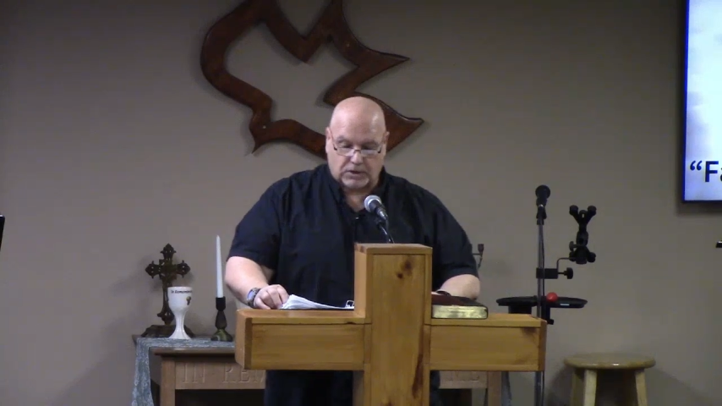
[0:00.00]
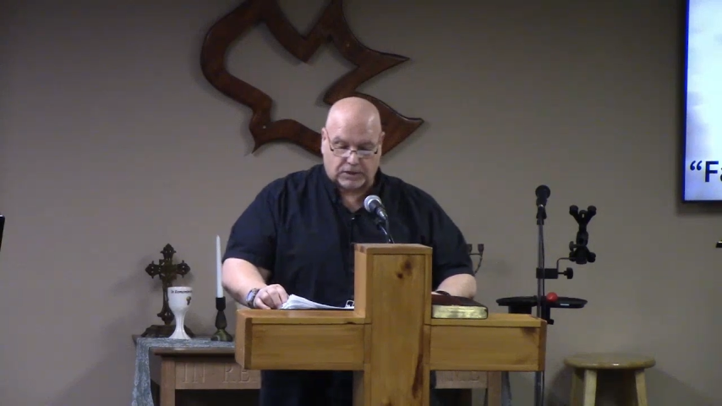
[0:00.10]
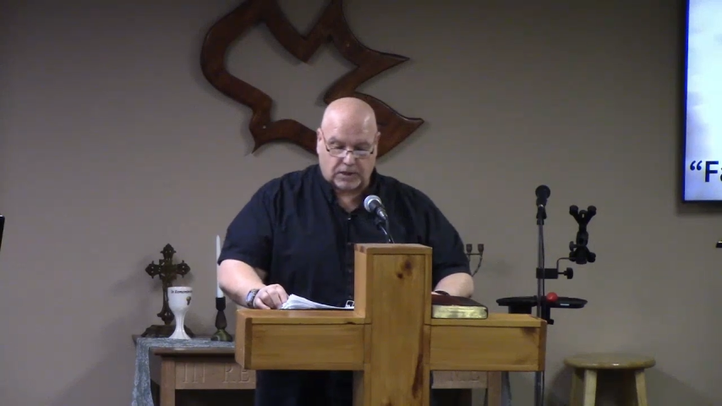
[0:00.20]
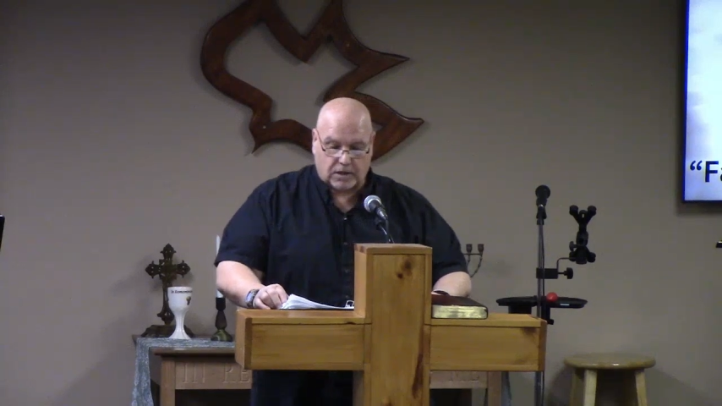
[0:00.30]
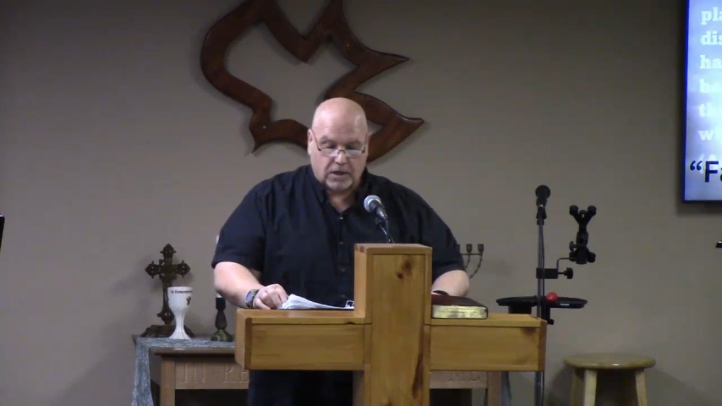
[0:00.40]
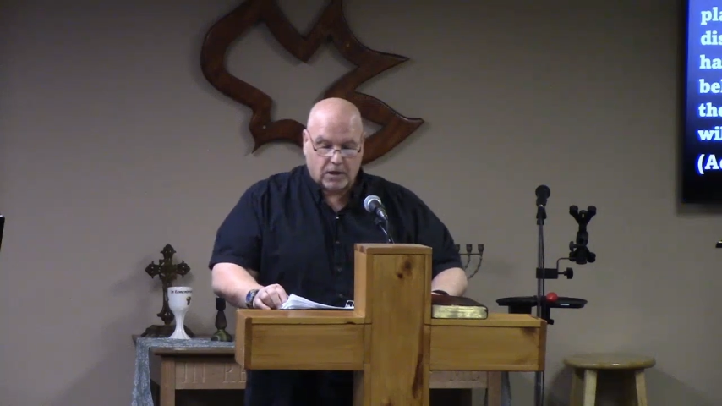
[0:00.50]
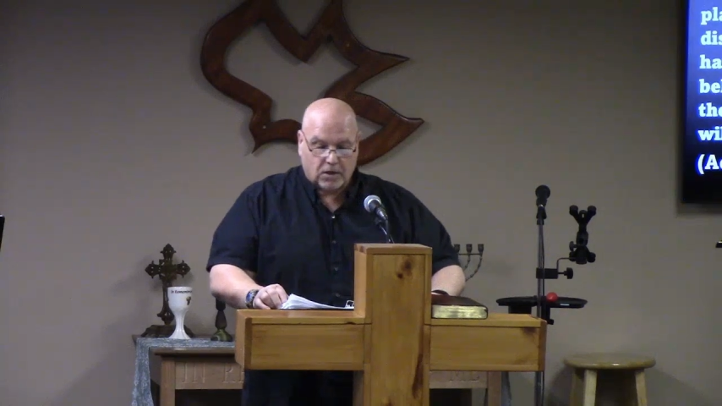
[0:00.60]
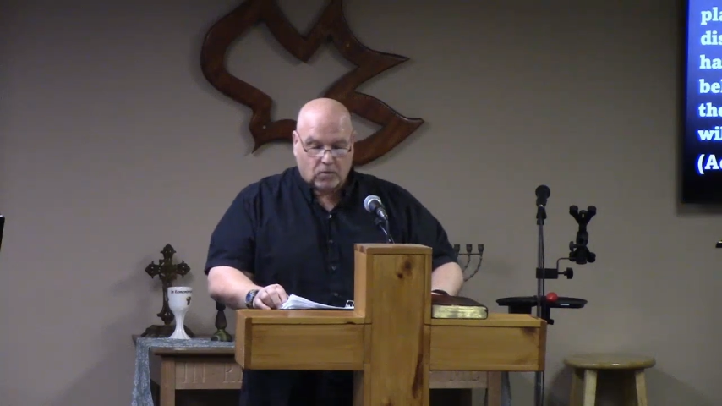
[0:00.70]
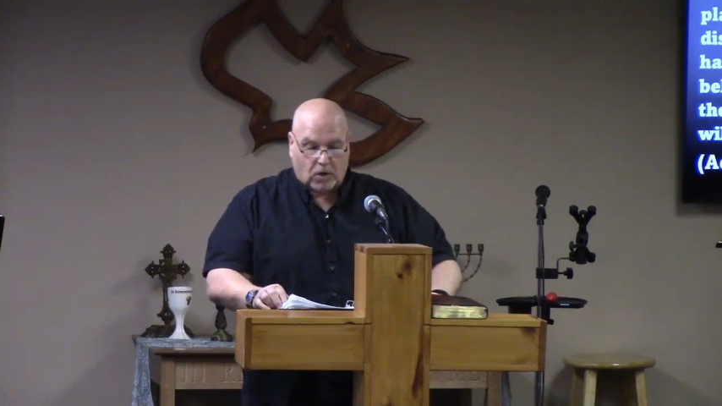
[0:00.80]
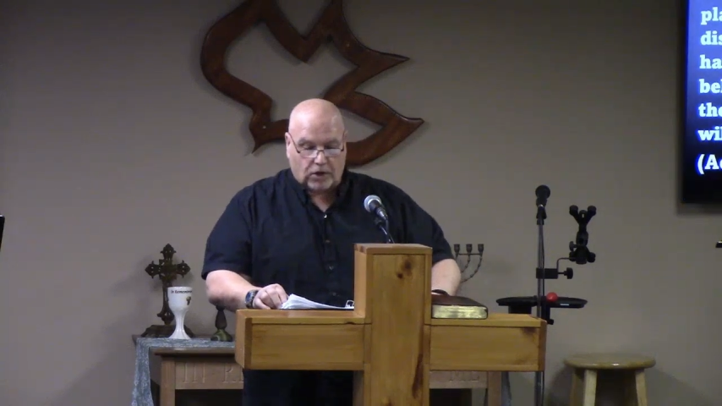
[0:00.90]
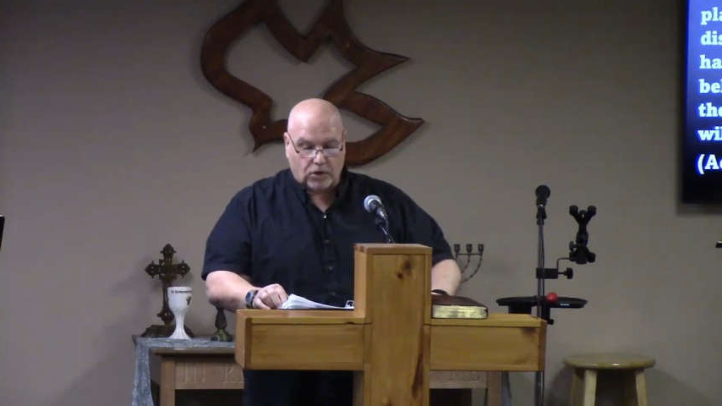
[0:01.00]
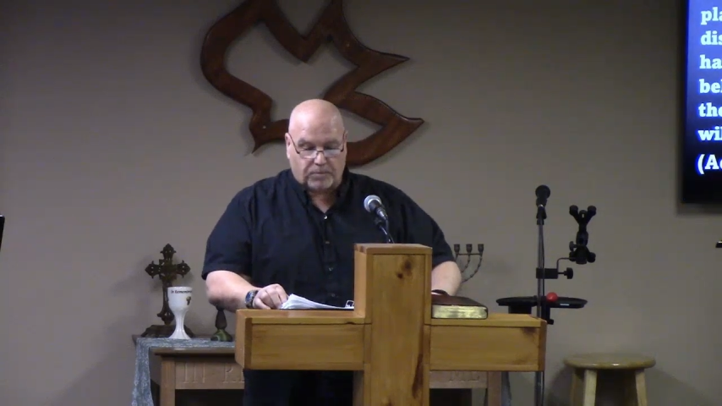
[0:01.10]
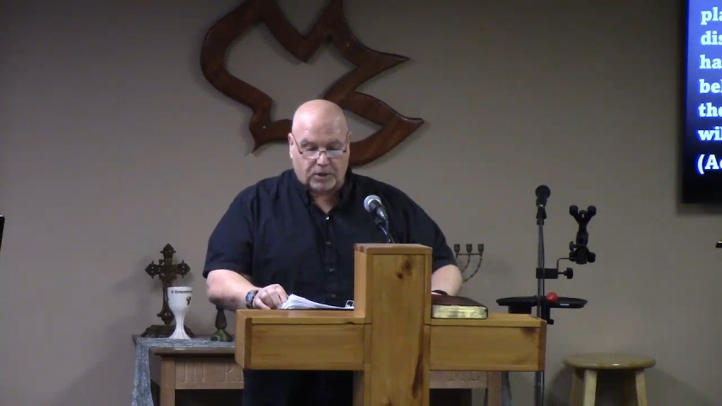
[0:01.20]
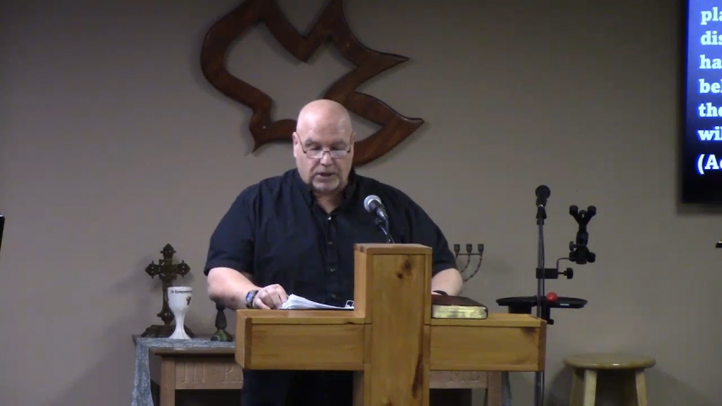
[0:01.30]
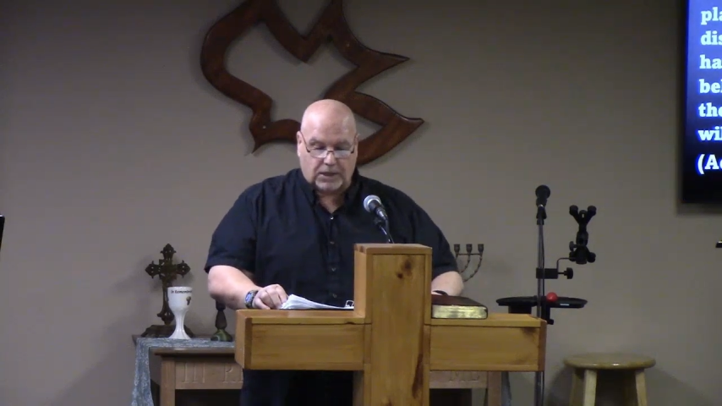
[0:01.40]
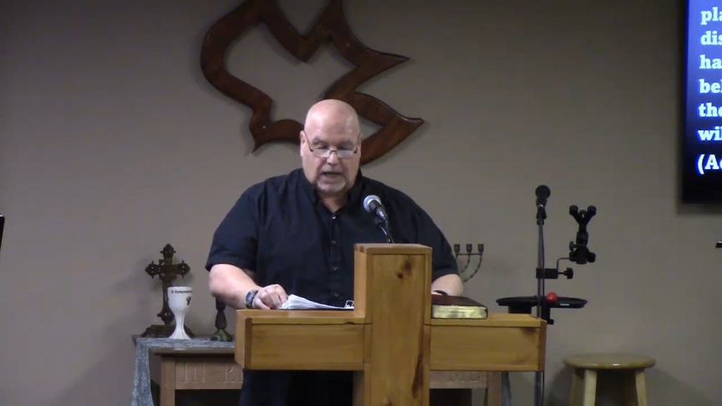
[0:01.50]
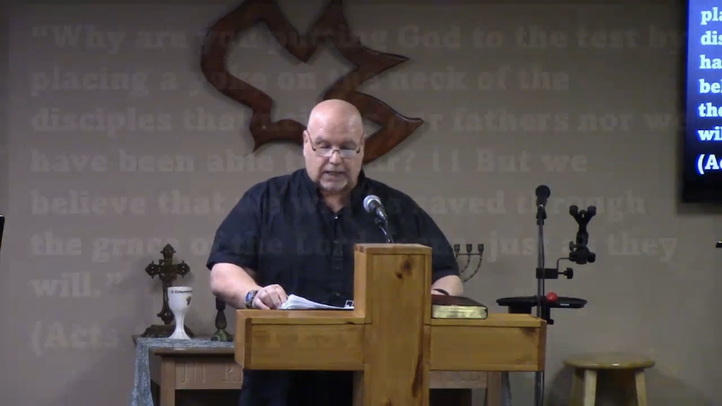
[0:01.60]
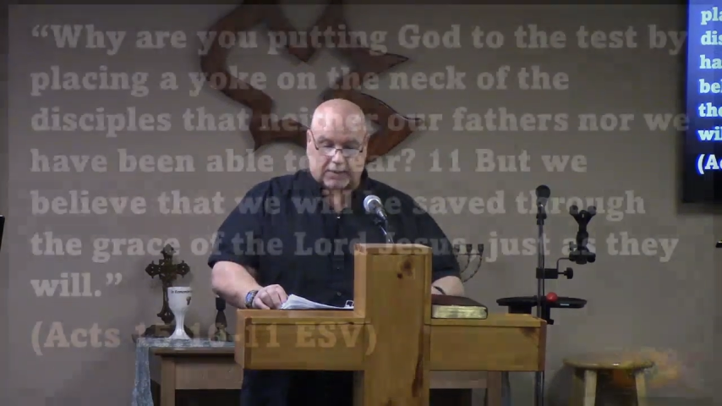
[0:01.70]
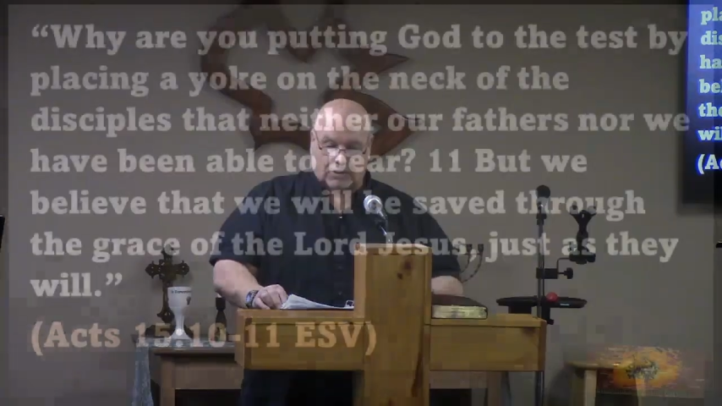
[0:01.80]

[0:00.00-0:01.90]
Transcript: He said, Why are you putting God to the